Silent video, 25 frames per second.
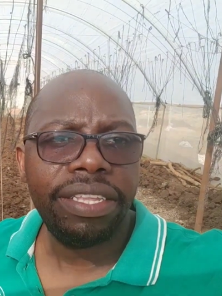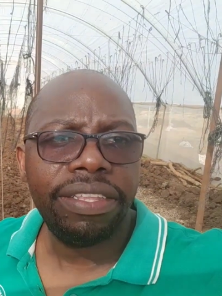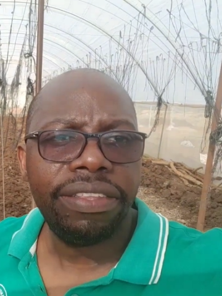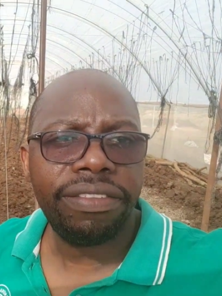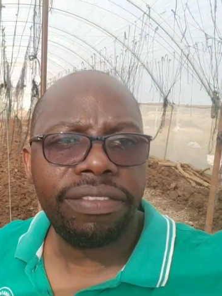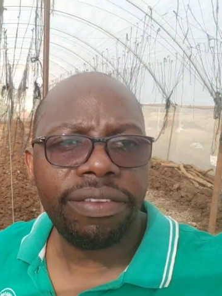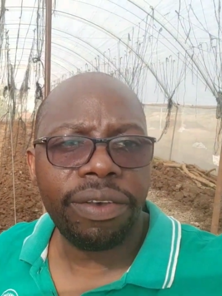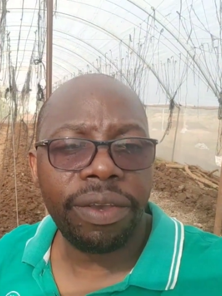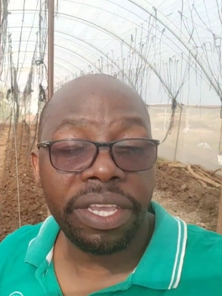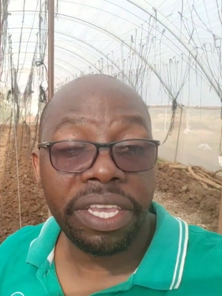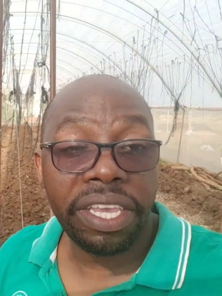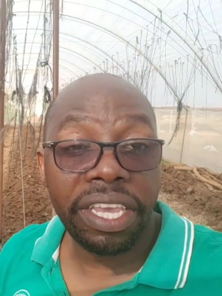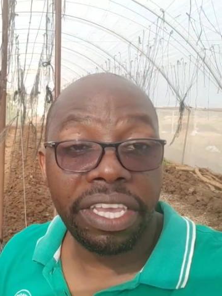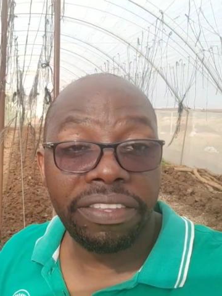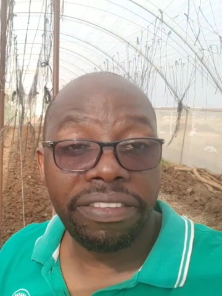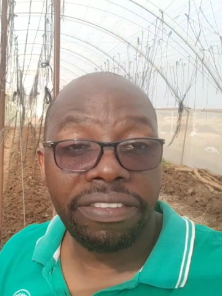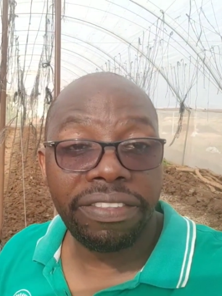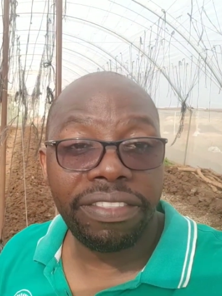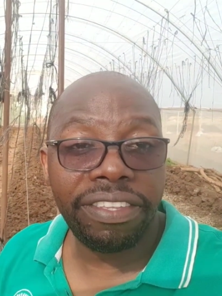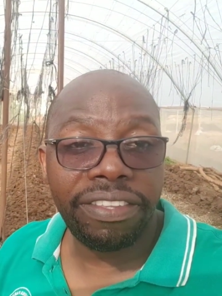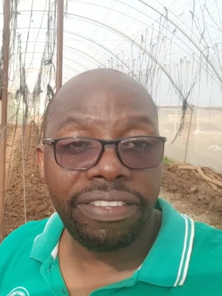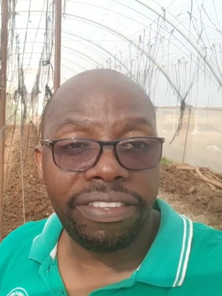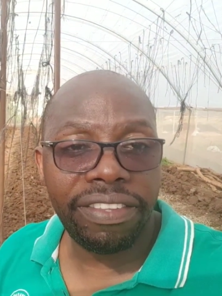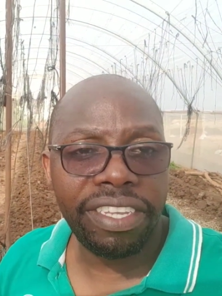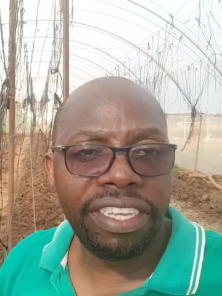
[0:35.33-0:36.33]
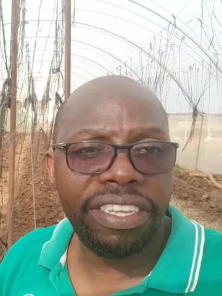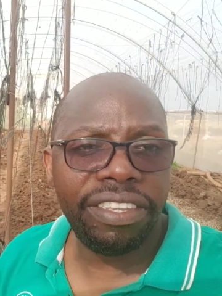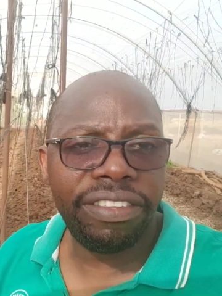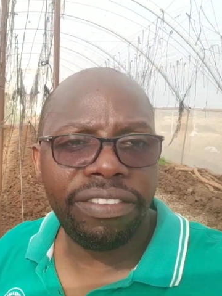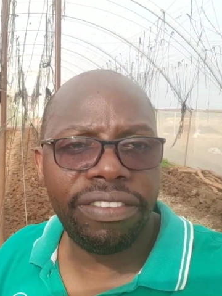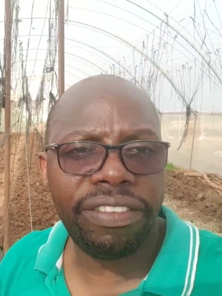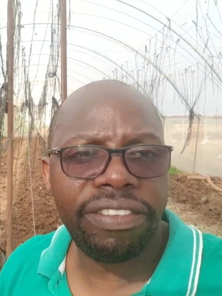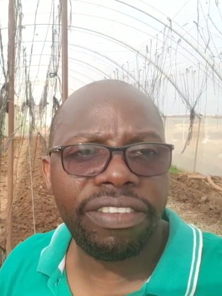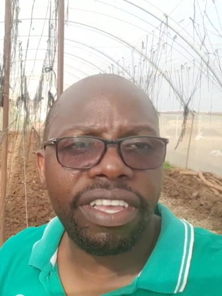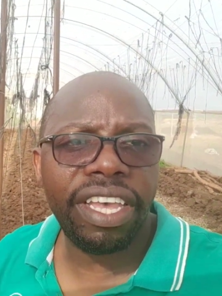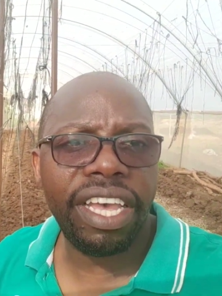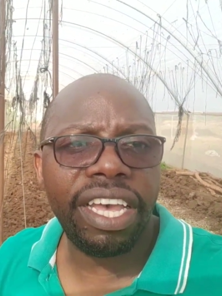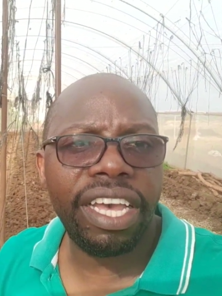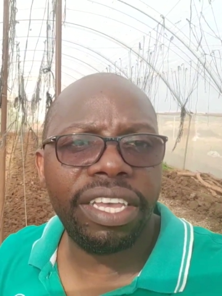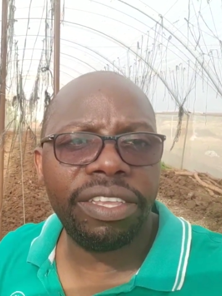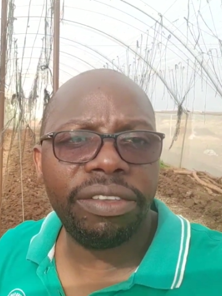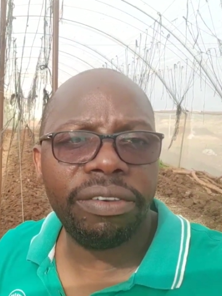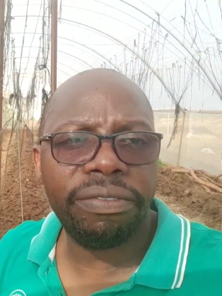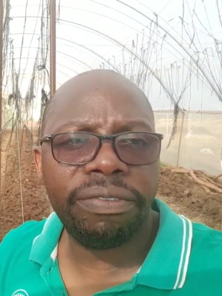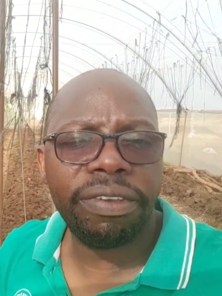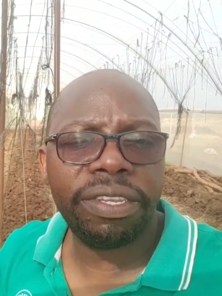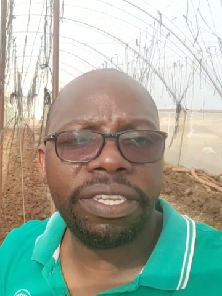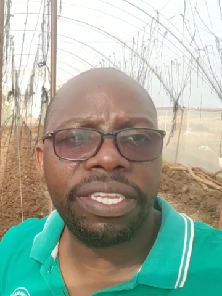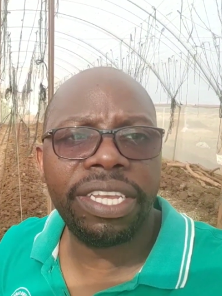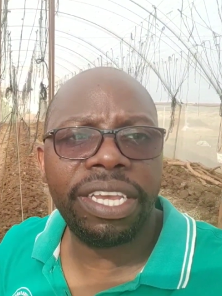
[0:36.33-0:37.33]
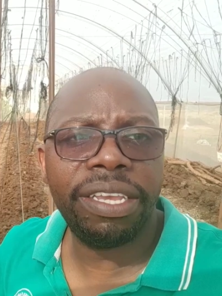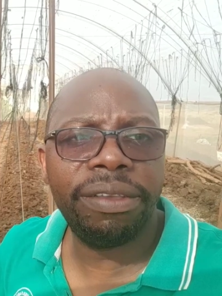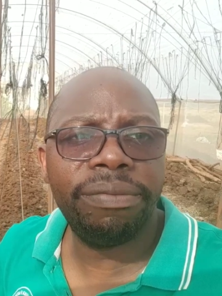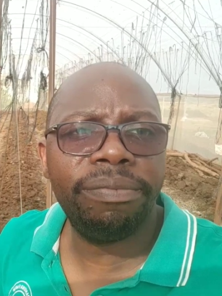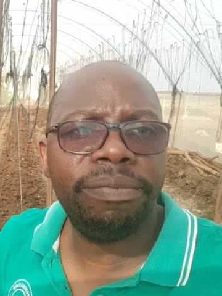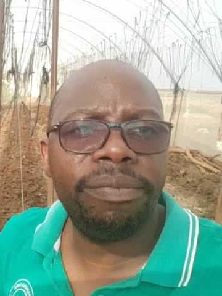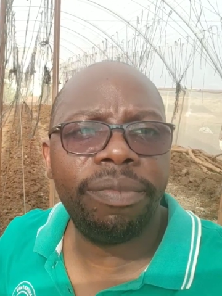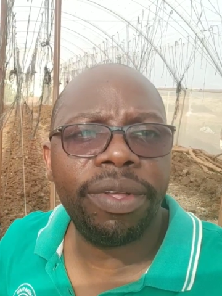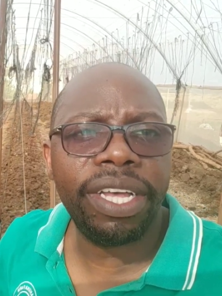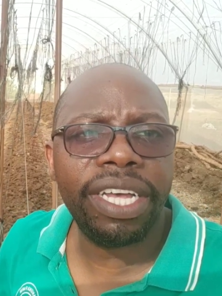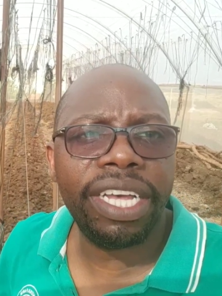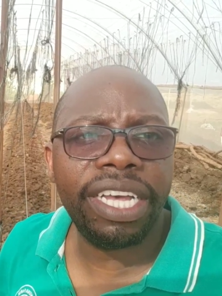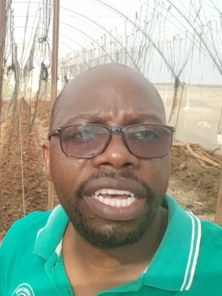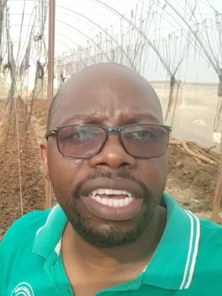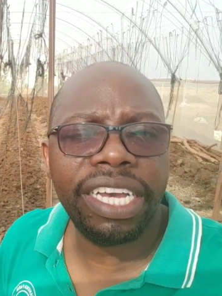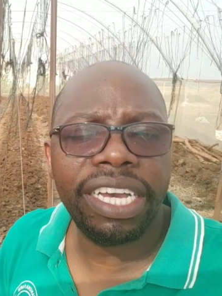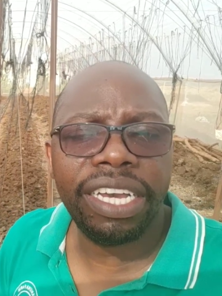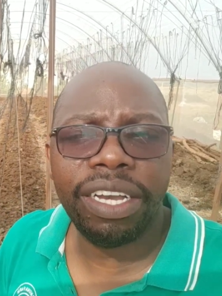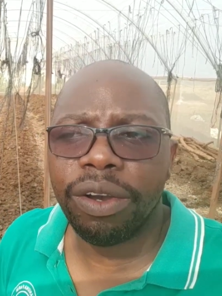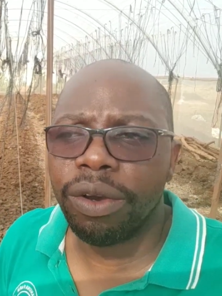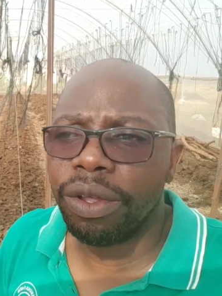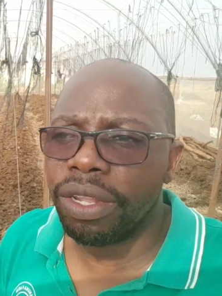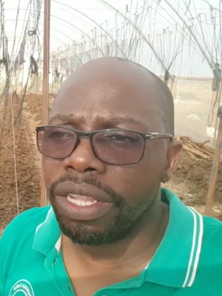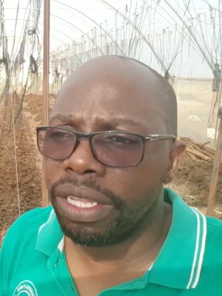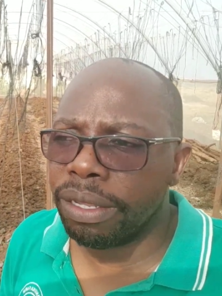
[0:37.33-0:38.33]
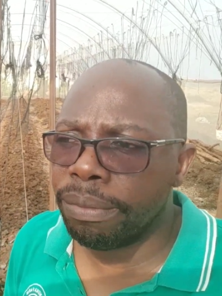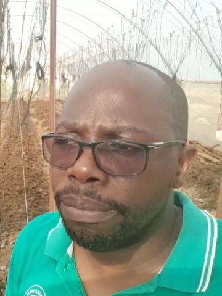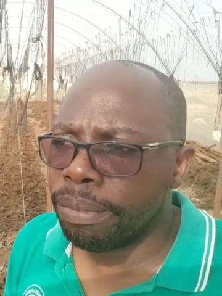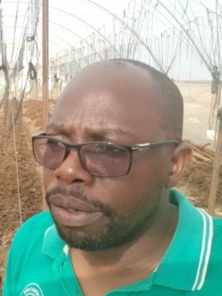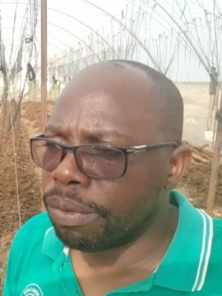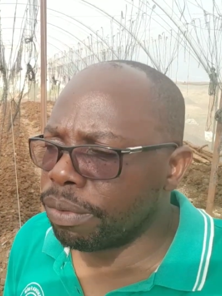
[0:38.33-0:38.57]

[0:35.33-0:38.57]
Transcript: so in case this is uh, your first time uh, on the